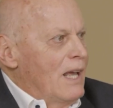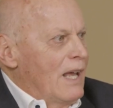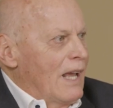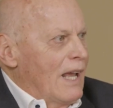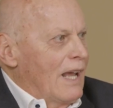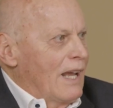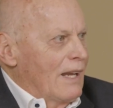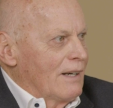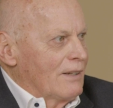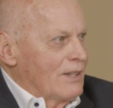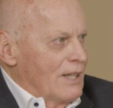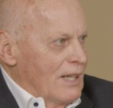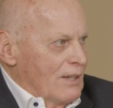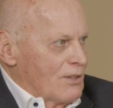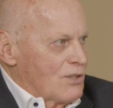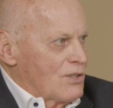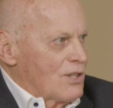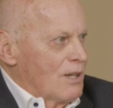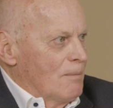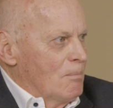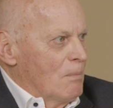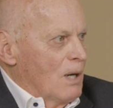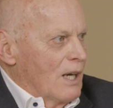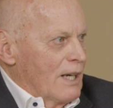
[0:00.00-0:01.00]
and get
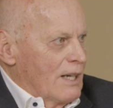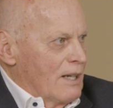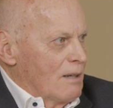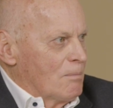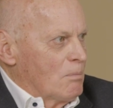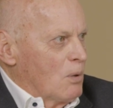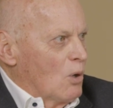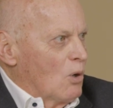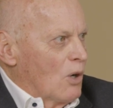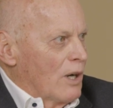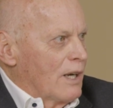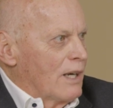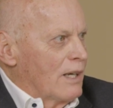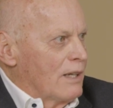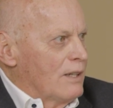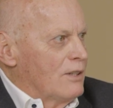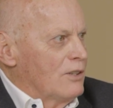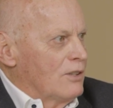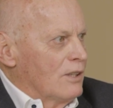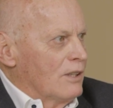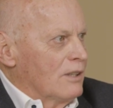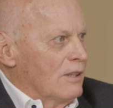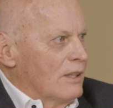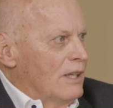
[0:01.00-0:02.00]
somebody appointed
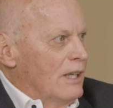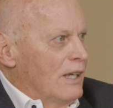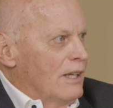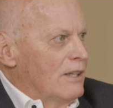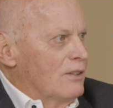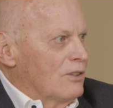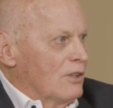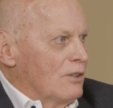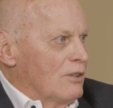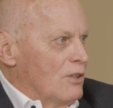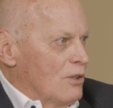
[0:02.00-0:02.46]
to